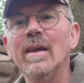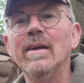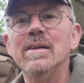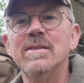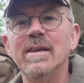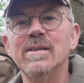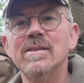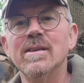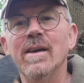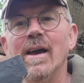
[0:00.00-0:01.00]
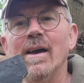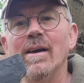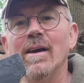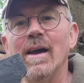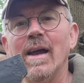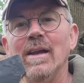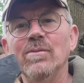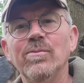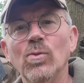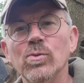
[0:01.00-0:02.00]
is this
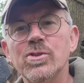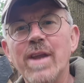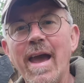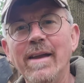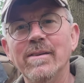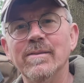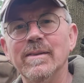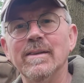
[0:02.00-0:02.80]
hand forged head,